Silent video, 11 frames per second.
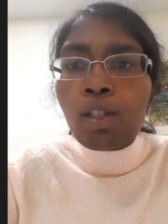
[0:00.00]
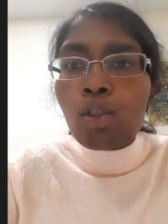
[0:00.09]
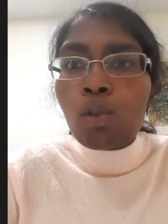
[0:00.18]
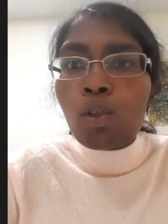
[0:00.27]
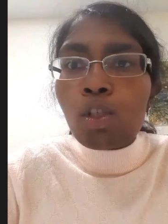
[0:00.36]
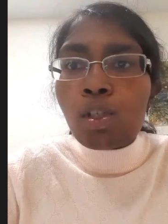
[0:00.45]

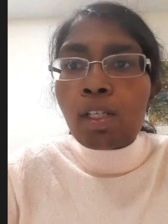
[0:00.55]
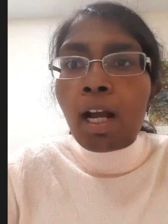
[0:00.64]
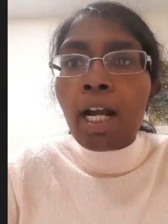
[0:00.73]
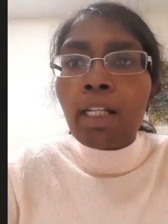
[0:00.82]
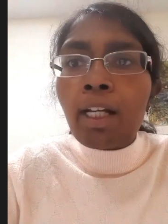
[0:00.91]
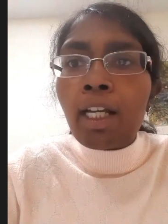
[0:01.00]
do just
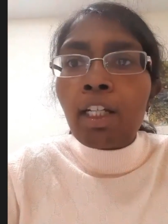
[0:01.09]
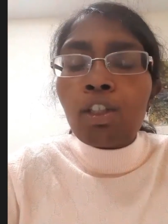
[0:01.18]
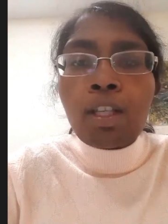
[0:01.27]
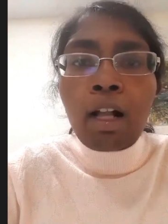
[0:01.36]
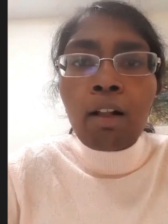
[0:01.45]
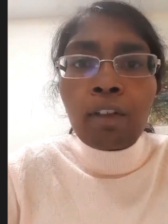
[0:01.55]
highlight
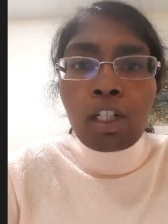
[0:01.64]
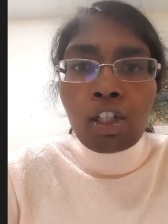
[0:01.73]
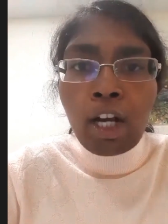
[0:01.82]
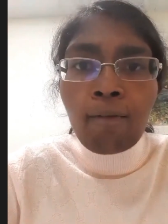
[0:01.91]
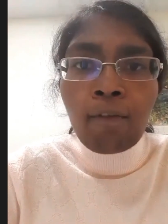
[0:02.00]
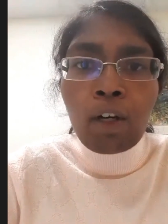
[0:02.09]
yourself in the
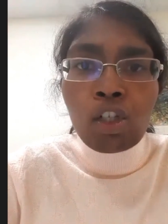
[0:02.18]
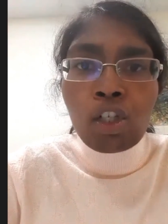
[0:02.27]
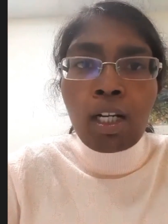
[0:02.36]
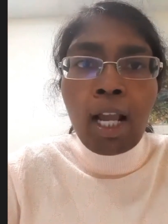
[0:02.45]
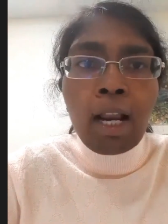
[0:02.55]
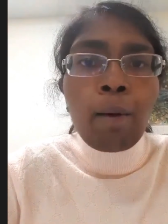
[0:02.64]
chat
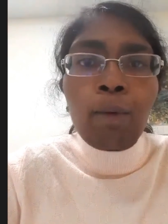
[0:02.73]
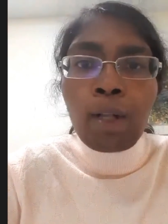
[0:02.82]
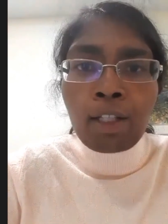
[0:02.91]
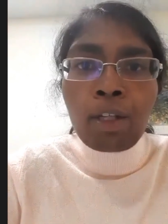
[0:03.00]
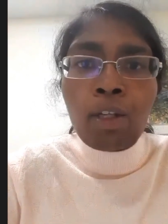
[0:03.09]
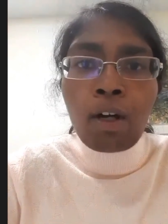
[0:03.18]
function, and I will
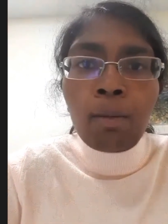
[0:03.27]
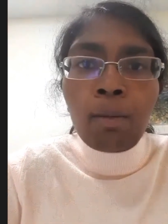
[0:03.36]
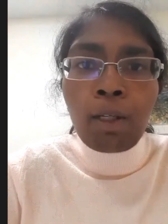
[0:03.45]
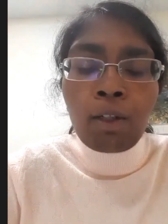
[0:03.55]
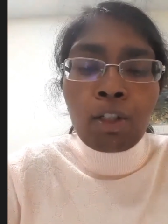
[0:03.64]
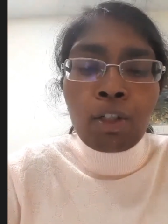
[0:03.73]
ask you to
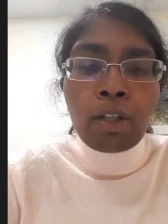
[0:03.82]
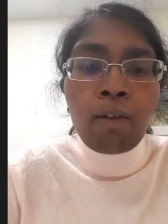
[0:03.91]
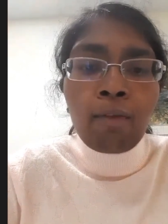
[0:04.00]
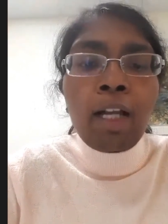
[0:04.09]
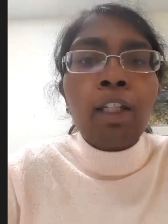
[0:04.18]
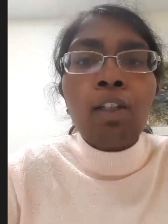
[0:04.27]
unmute
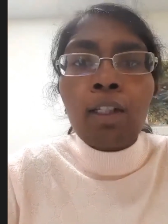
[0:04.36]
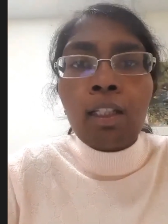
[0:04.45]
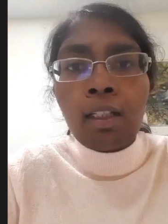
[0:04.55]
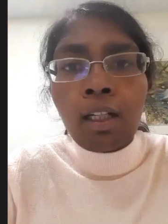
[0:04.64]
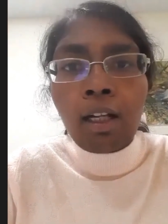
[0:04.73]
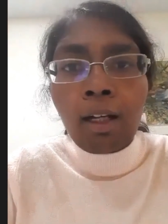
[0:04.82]
yourself and you
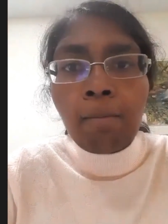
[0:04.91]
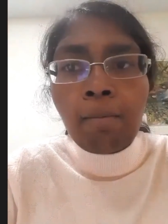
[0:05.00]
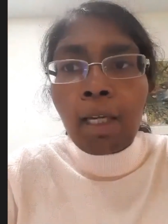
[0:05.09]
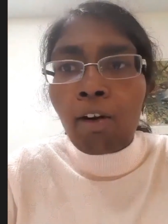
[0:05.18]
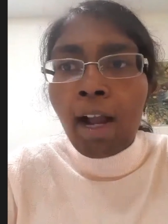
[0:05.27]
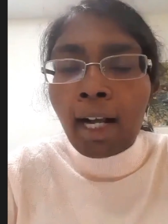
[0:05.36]
can
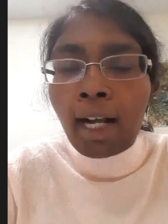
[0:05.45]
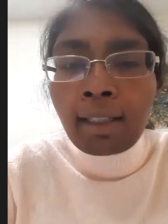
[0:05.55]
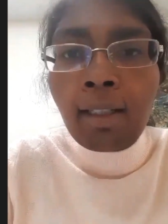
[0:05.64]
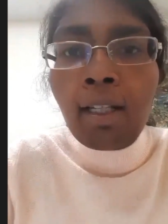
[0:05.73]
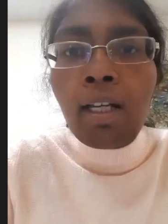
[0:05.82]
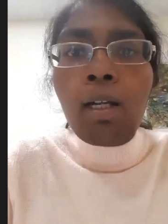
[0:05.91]
interact
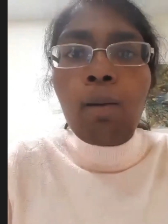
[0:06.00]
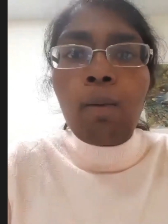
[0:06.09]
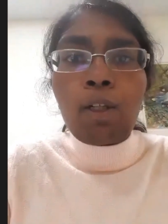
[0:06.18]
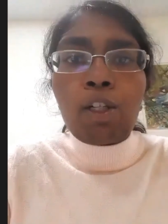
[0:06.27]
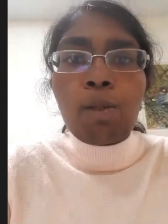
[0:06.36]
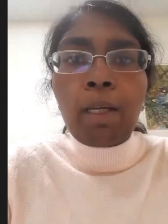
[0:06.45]

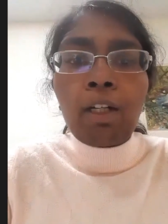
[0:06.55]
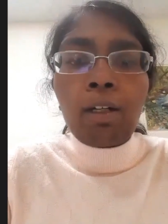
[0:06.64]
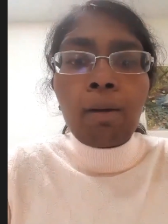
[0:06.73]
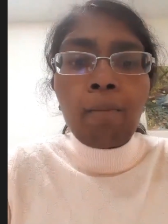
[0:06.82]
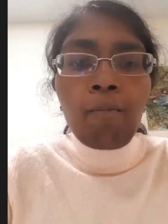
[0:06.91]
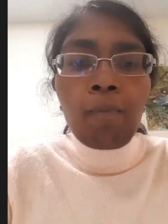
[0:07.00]
with our
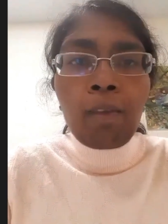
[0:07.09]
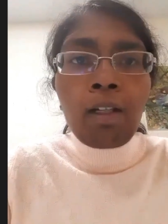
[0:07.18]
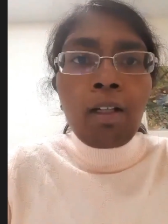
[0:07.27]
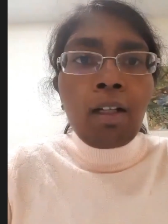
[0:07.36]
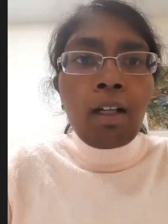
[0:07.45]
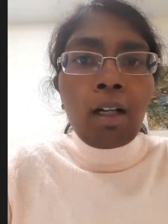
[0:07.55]
speaker,
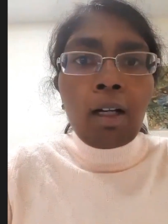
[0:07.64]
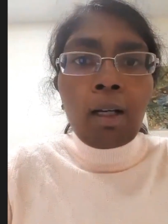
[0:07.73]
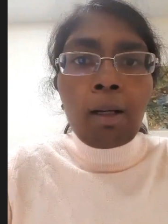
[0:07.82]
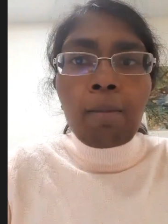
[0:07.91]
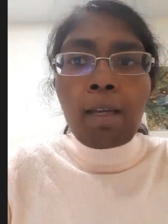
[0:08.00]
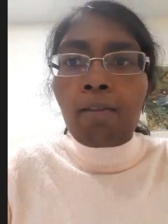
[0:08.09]

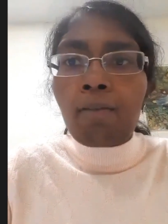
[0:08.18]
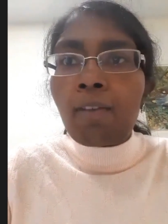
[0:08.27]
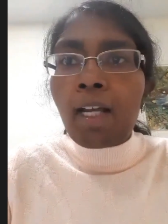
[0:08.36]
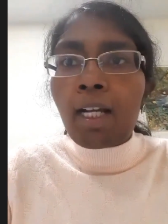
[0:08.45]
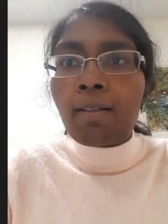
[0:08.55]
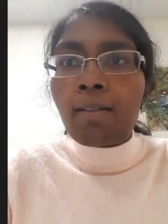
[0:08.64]
if
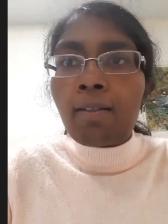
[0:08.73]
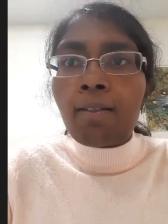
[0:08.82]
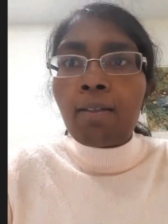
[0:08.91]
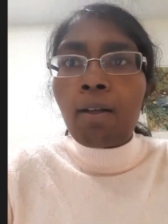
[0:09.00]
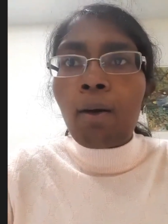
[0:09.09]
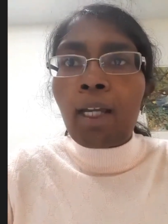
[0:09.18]

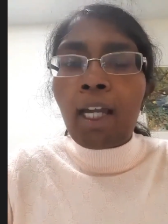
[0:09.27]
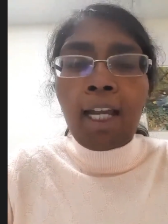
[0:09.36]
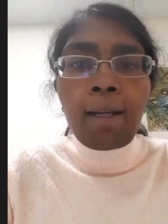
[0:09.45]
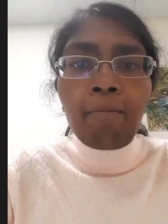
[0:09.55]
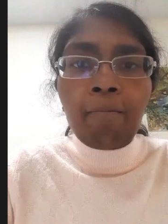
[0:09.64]
that's okay.